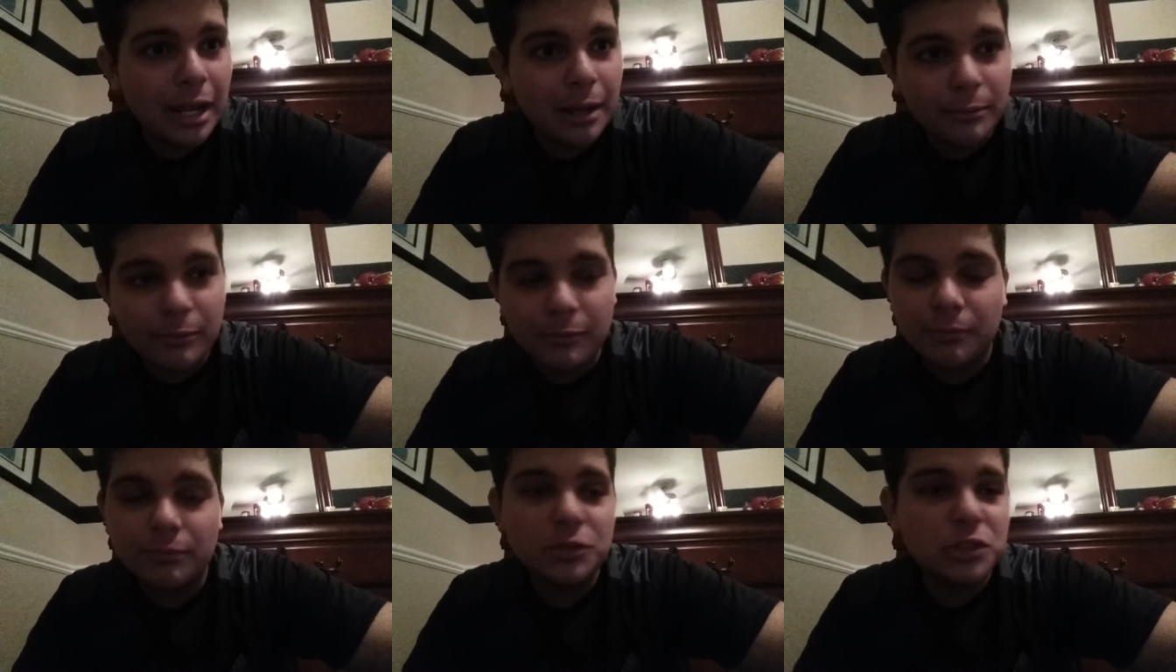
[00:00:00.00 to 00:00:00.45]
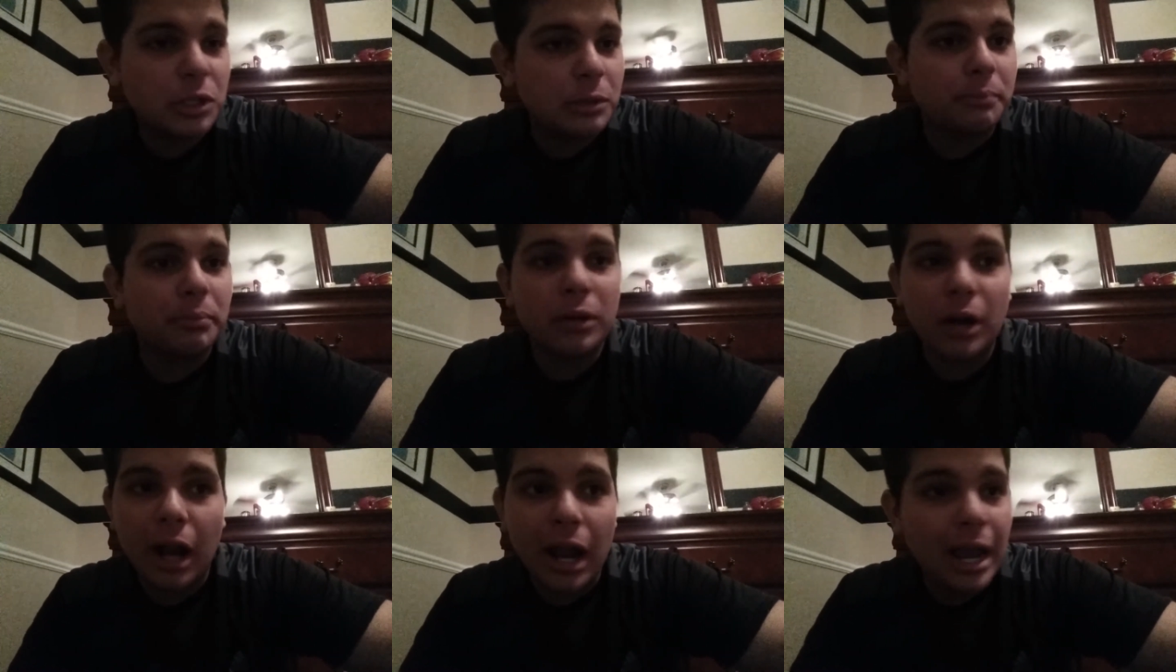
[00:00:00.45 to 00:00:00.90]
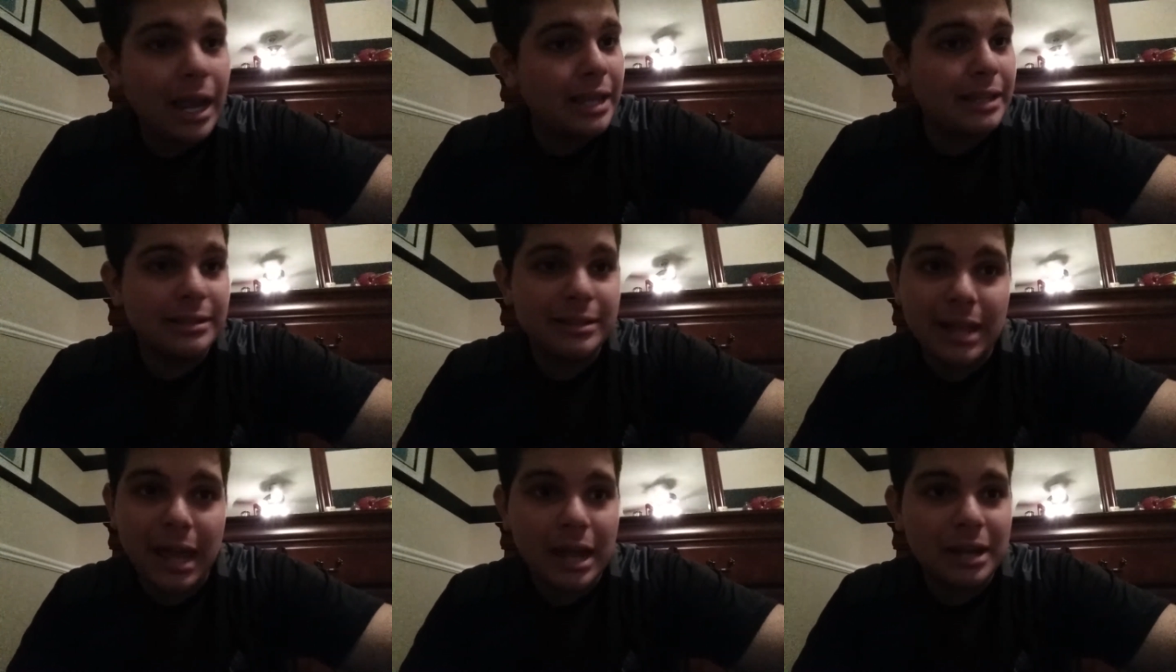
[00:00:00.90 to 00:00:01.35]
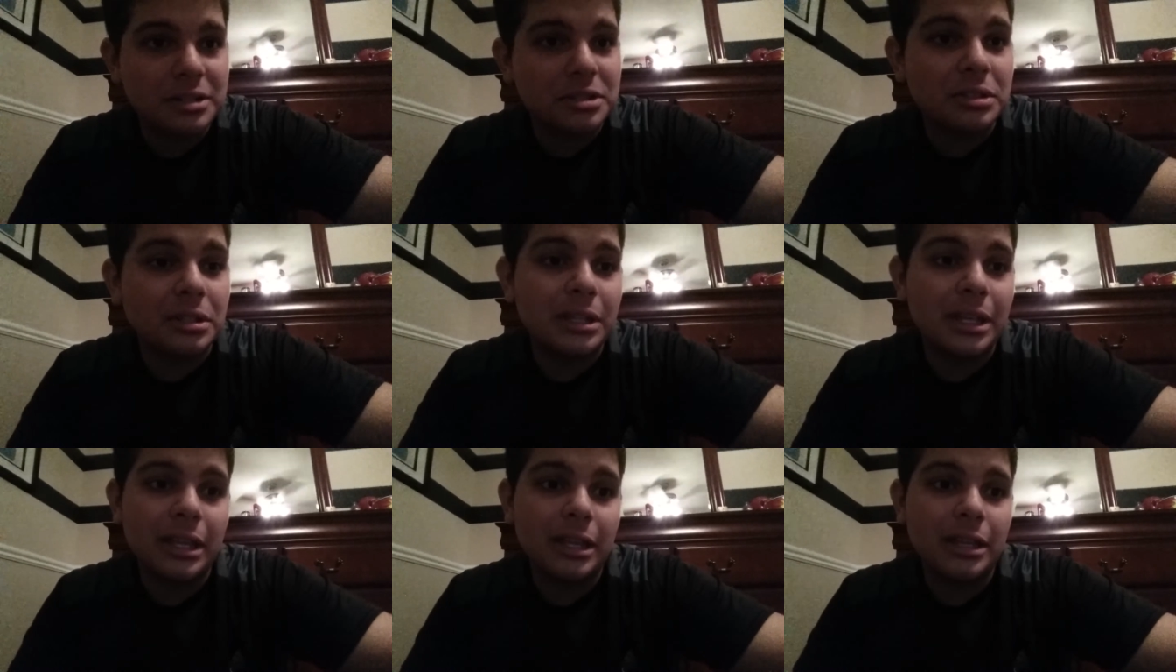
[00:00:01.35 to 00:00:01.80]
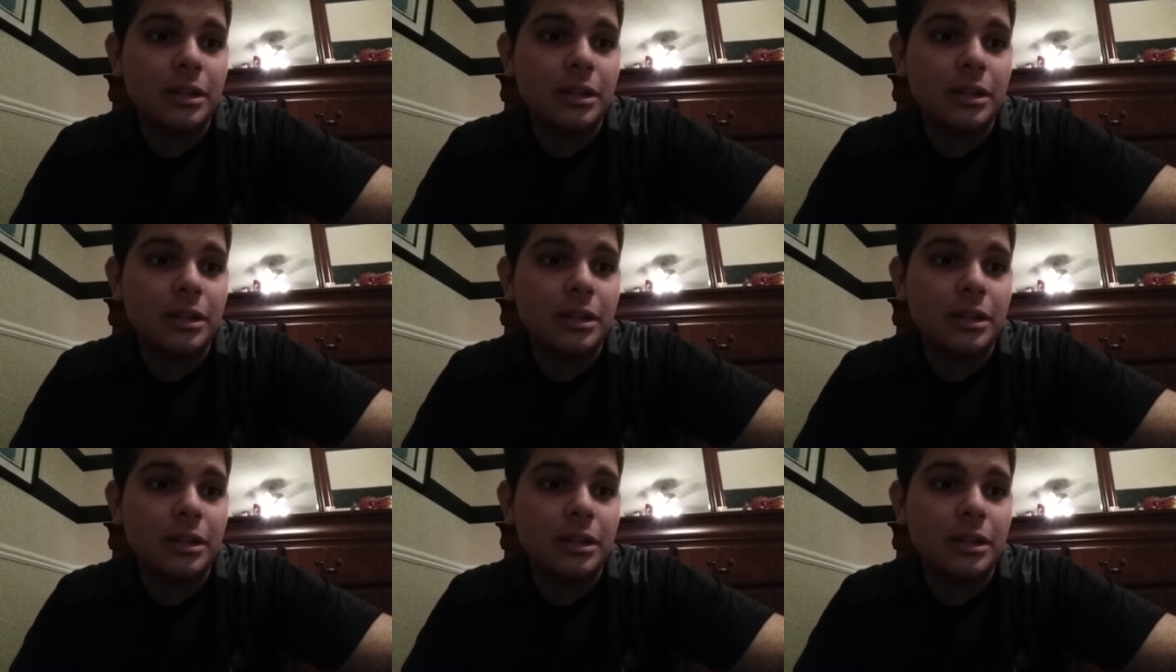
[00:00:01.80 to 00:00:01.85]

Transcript: I'm surprised actually.